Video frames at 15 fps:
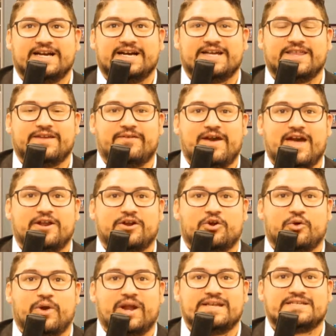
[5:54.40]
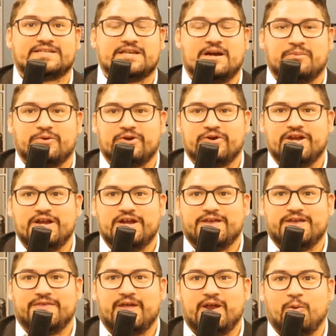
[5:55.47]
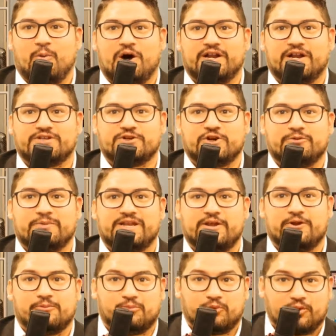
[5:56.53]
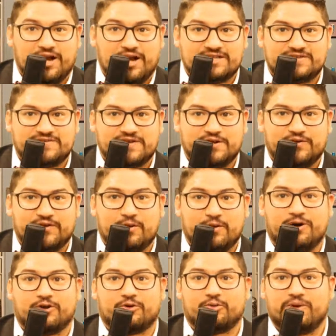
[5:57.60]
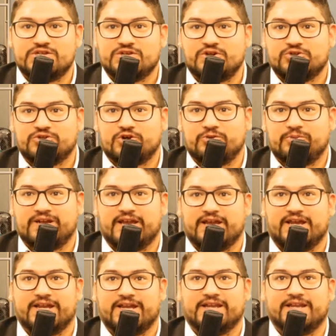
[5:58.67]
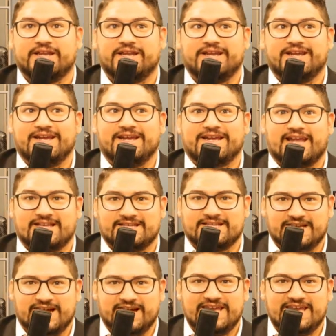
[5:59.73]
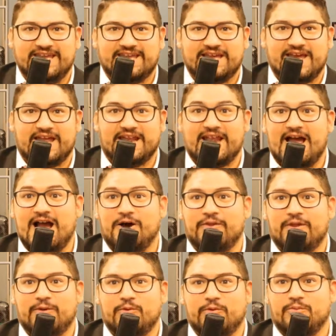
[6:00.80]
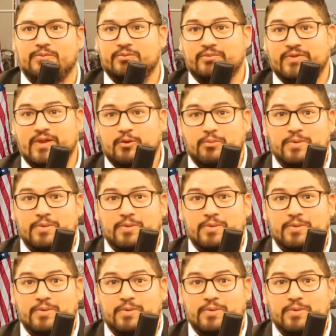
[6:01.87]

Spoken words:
They've had a great summer. They won a tournament here in Brownsville. They won a regional tournament in Kentucky, and now they will be